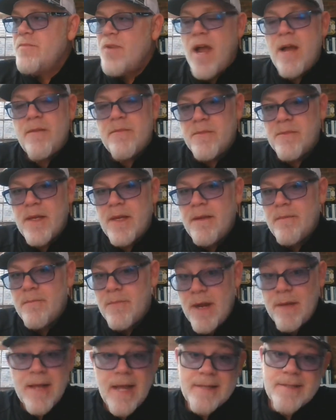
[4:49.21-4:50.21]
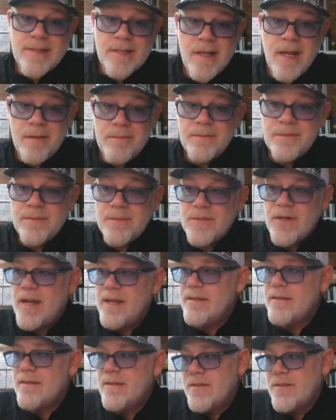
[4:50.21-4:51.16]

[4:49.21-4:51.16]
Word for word: Probably. Probably got some, right?